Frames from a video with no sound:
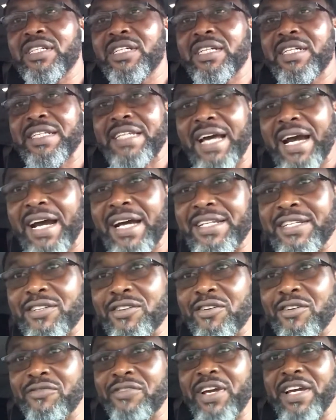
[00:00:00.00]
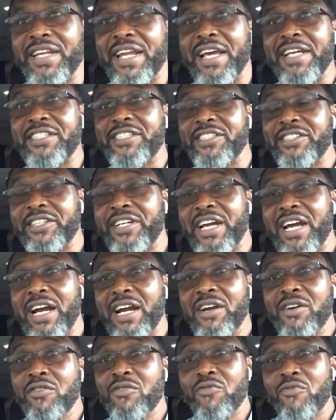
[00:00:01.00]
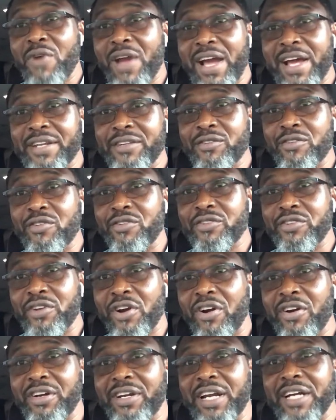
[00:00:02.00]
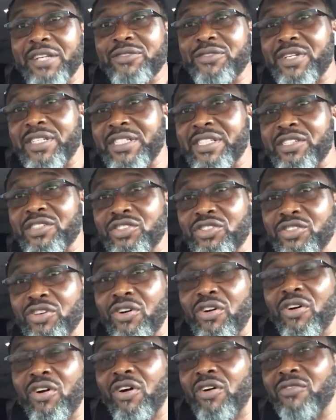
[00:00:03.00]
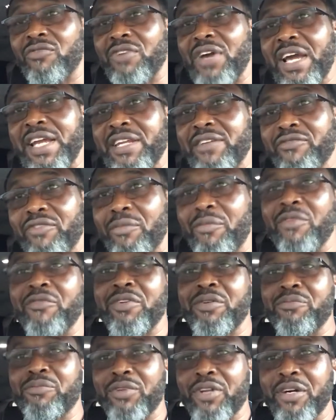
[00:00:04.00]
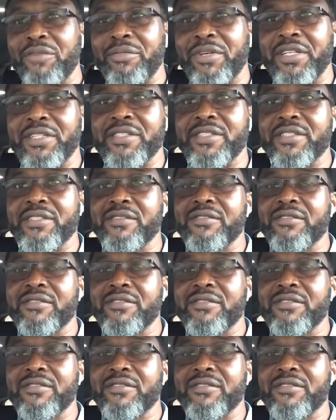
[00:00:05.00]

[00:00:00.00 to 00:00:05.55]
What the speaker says: They are handing over in Nigeria, where no young graduate is sure of any form of employment.